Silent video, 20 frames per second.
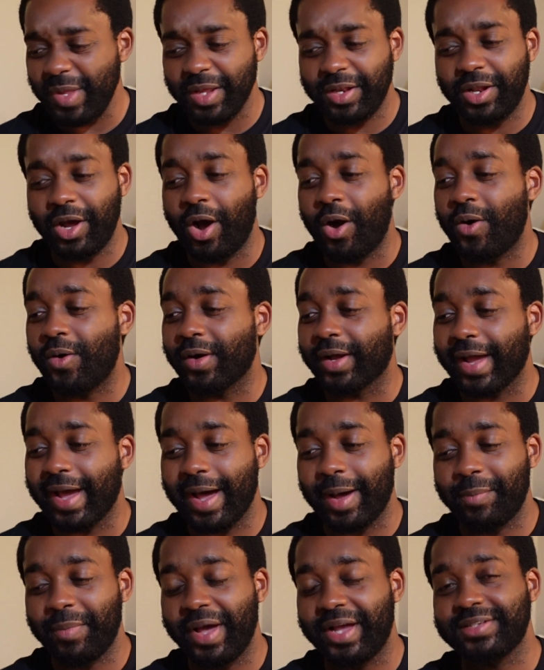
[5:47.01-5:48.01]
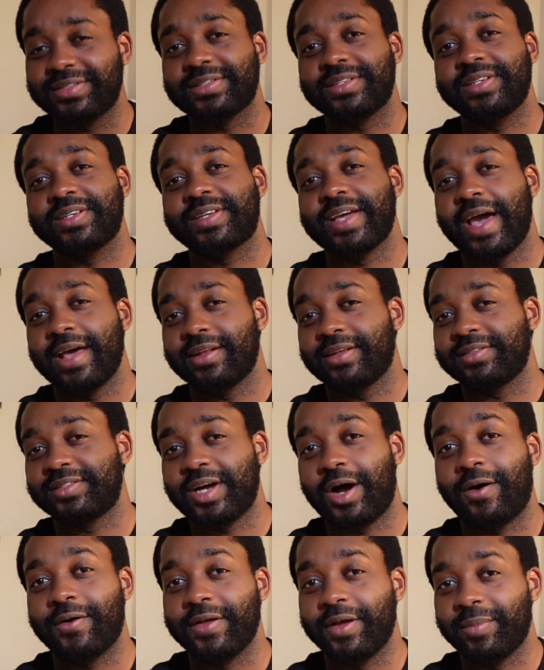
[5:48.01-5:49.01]
The old guy basically kind of
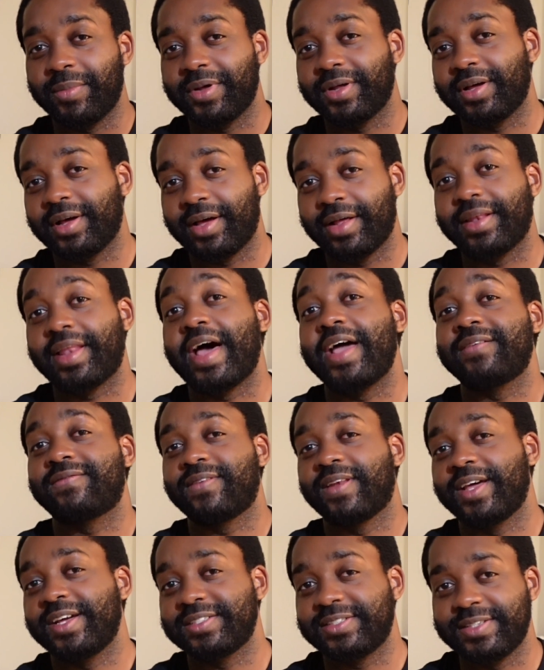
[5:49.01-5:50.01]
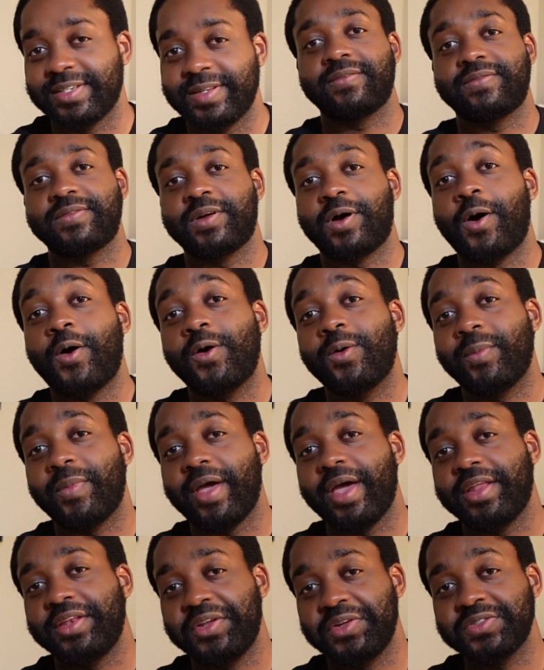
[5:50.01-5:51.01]
taught him a life lesson. The old
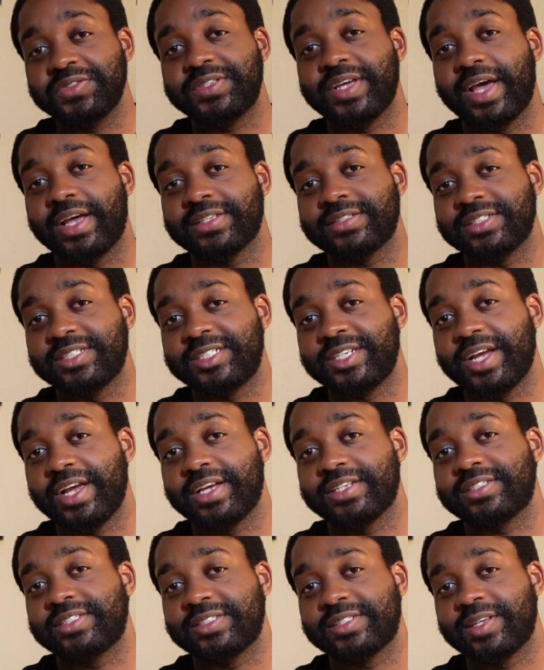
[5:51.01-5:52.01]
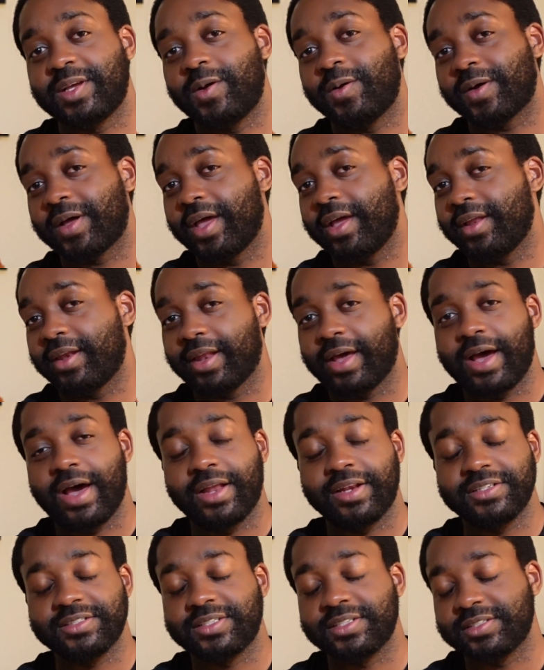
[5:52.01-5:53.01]
man used that as a chance to say, okay,
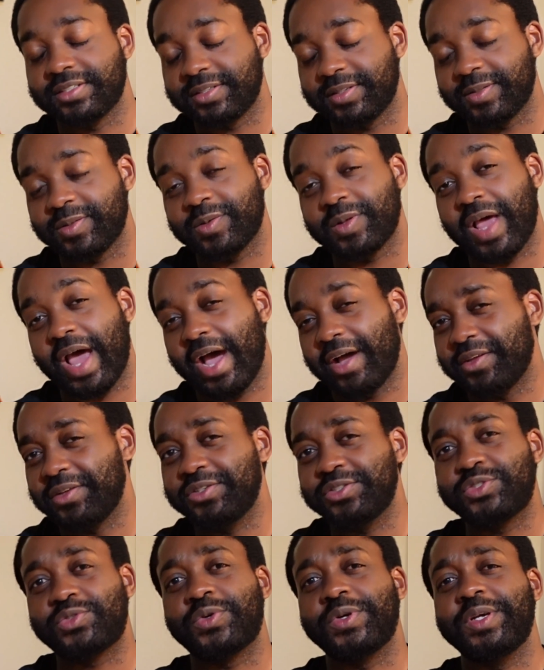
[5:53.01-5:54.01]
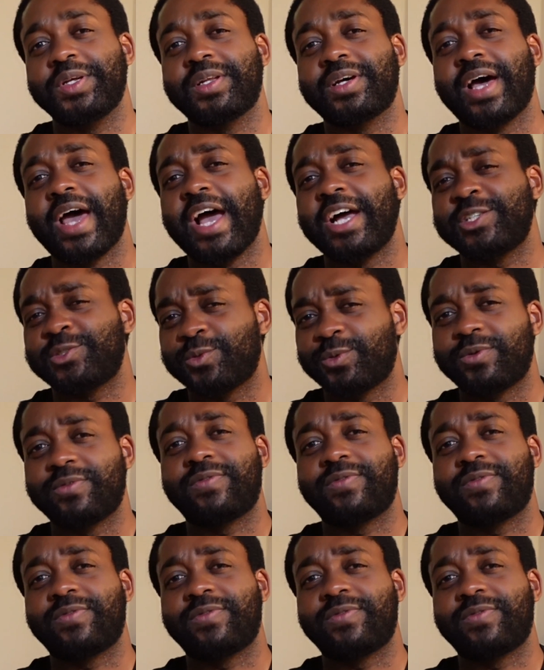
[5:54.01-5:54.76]
nah, this isn't how you treat an actual